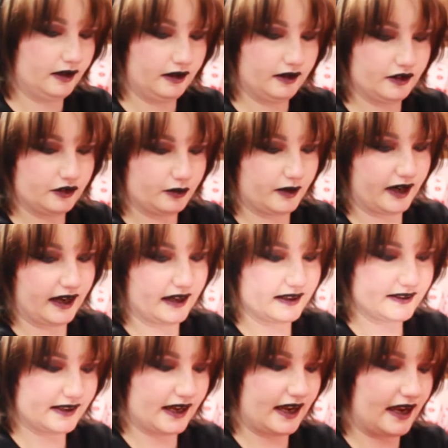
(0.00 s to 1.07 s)
This one
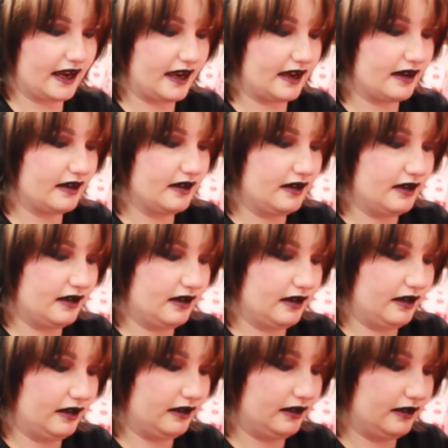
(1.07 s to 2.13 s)
has a
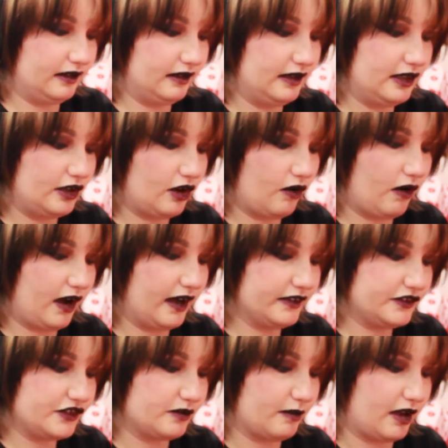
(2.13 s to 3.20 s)
Nico
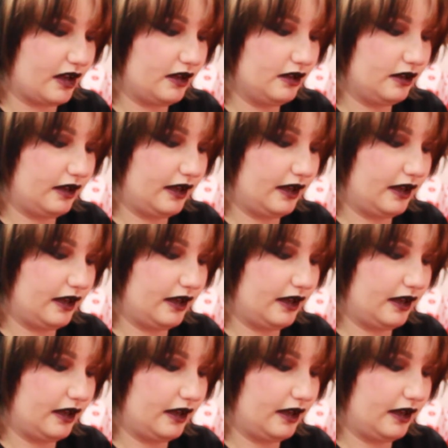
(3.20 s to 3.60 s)
Atsuma